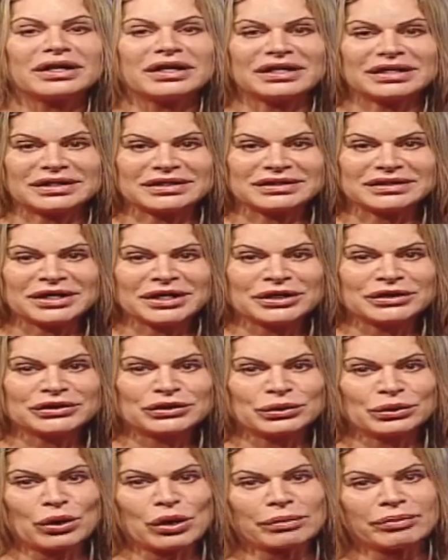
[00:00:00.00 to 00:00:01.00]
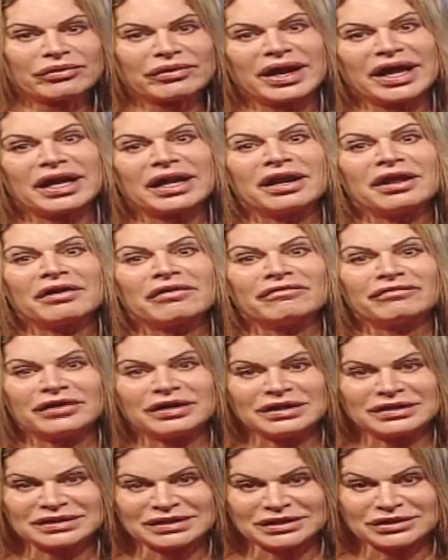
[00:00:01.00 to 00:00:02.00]
is to incorporate
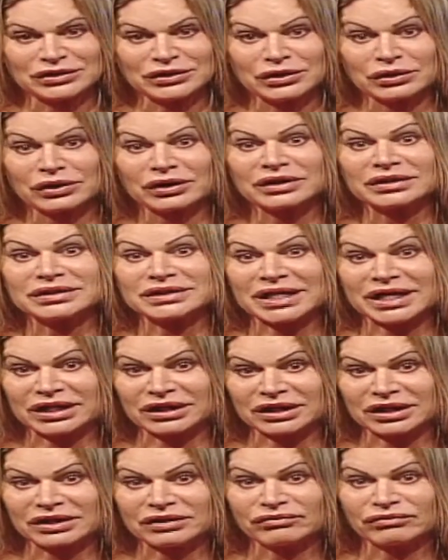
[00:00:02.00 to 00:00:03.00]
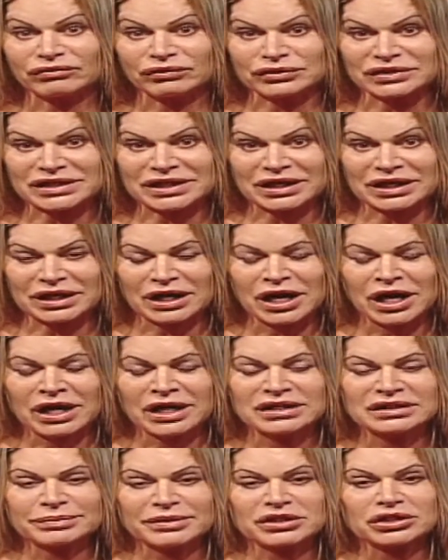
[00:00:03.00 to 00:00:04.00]
fitness into your daily routine,
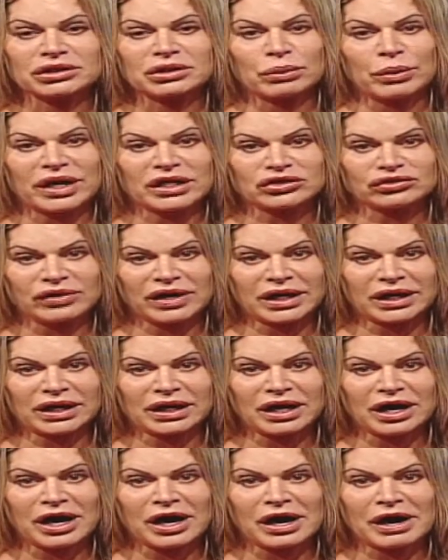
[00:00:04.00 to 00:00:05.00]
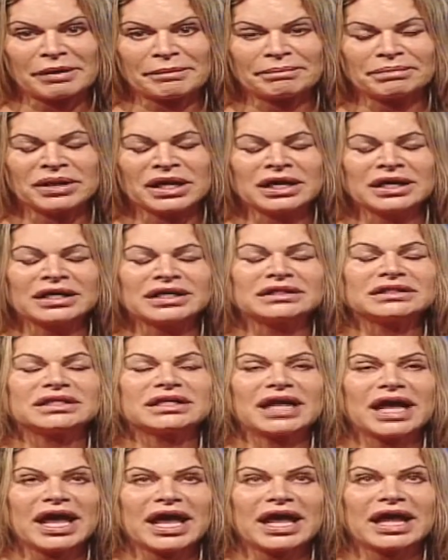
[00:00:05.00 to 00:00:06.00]
especially weight training.
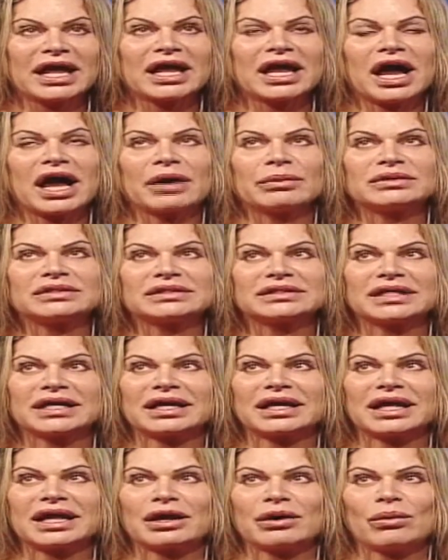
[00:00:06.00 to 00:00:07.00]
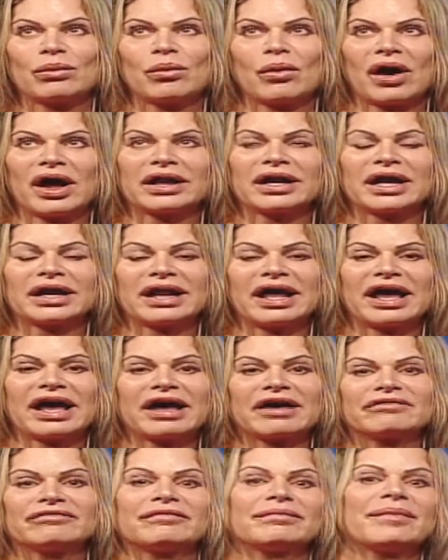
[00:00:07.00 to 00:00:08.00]
Today, I was thinking, why not
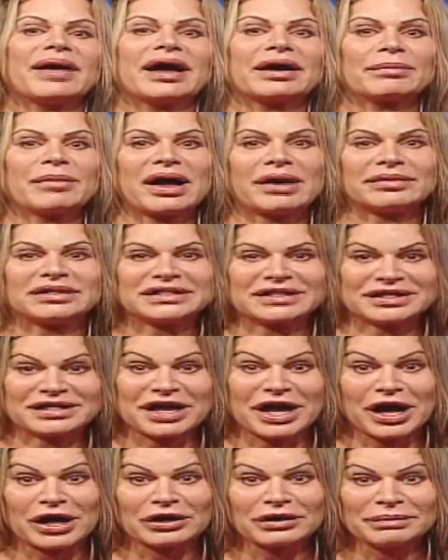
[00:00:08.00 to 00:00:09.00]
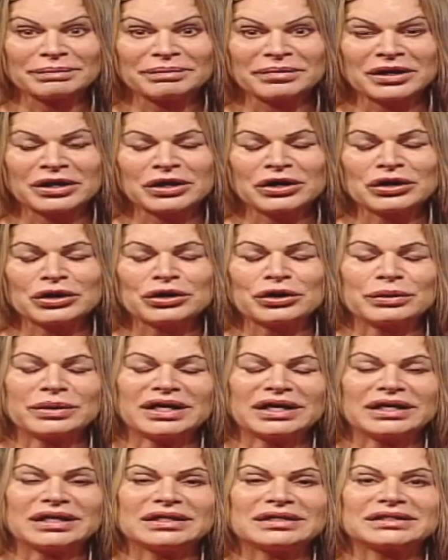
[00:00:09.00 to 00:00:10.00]
have Mac Mommy Danielle, who
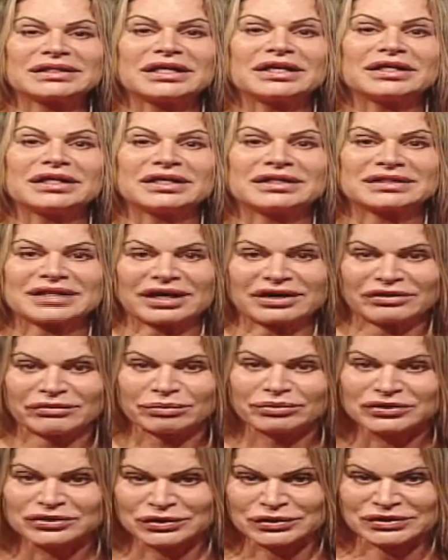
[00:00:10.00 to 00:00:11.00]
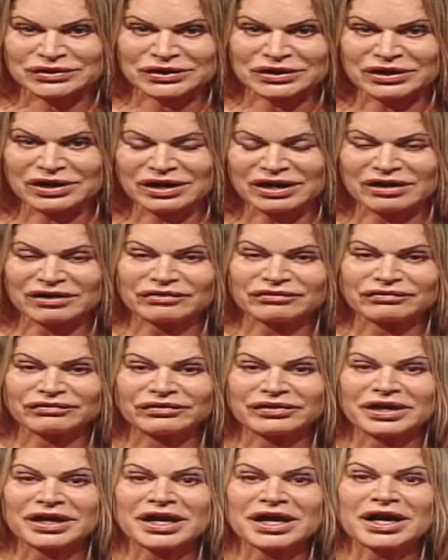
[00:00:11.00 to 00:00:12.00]
is the executive producer of
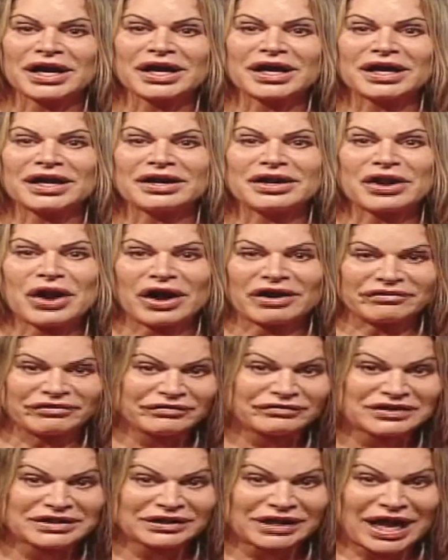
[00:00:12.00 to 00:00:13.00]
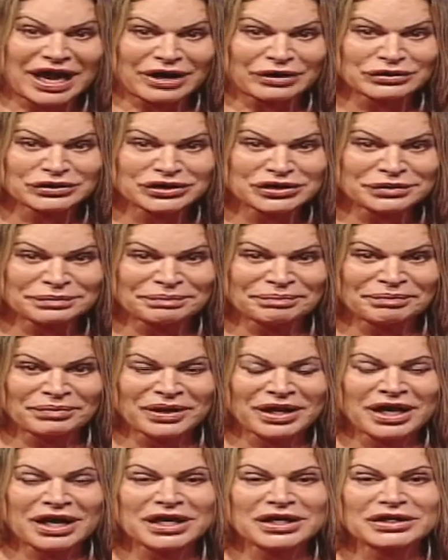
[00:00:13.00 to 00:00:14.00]
950 Lounge,
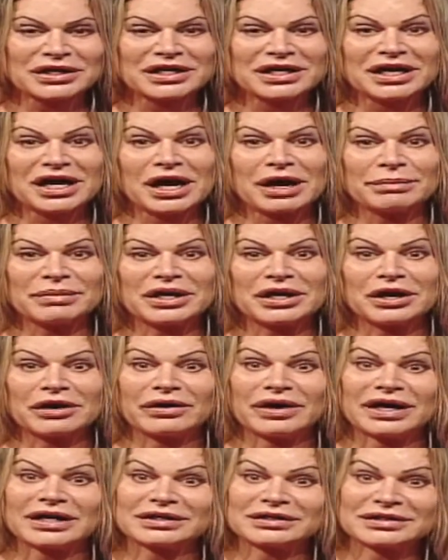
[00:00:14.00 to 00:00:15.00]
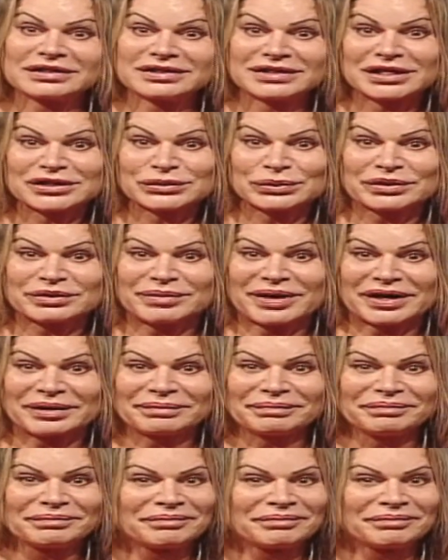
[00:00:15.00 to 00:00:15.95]
come here and discuss with me.